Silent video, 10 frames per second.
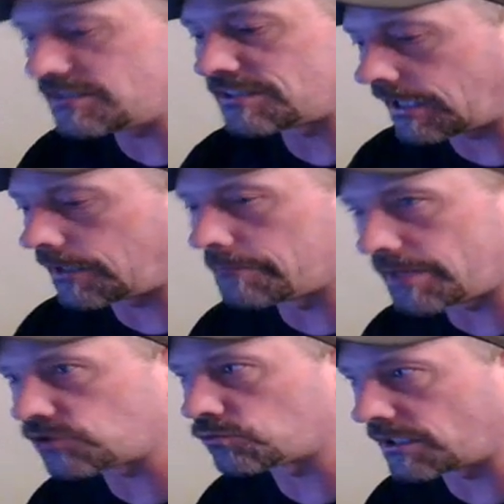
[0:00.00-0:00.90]
second
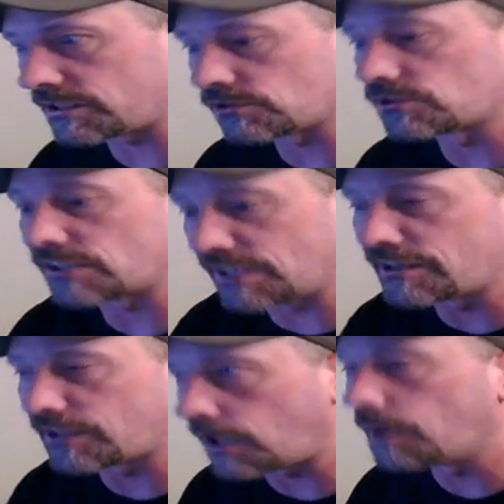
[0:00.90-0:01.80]
best wrestler in
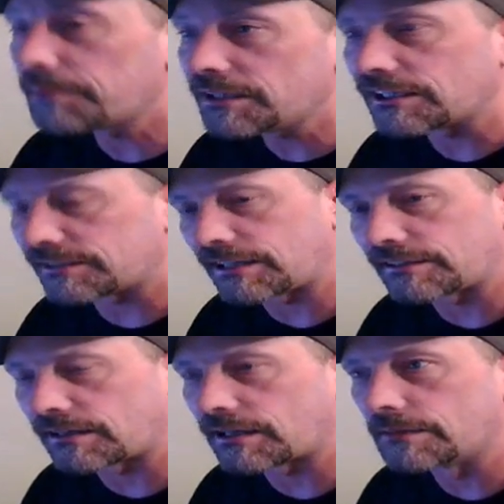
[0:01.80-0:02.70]
the company at that
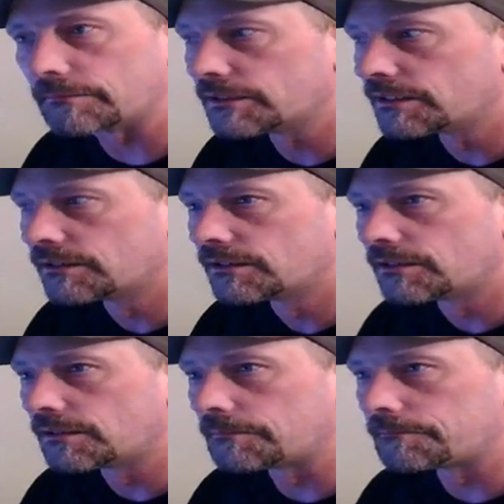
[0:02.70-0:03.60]
time.
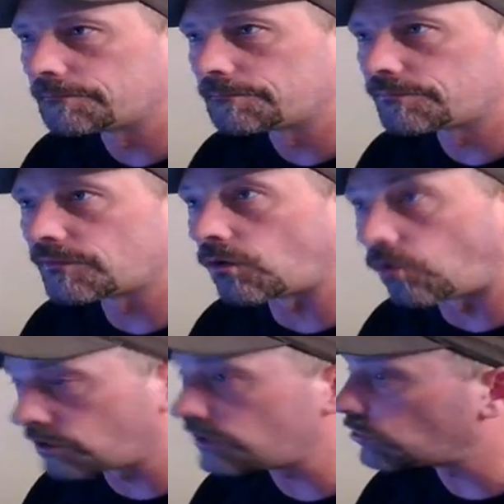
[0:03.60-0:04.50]

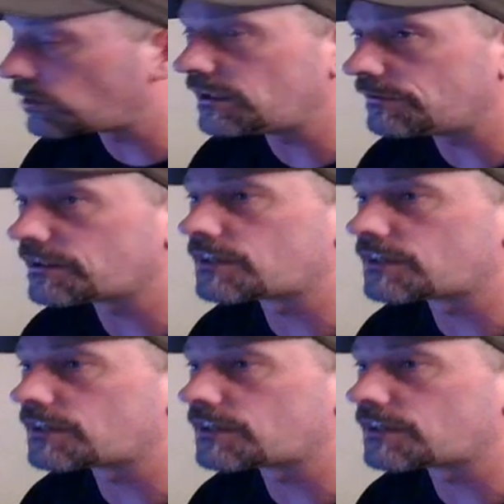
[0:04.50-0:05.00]
Or you could even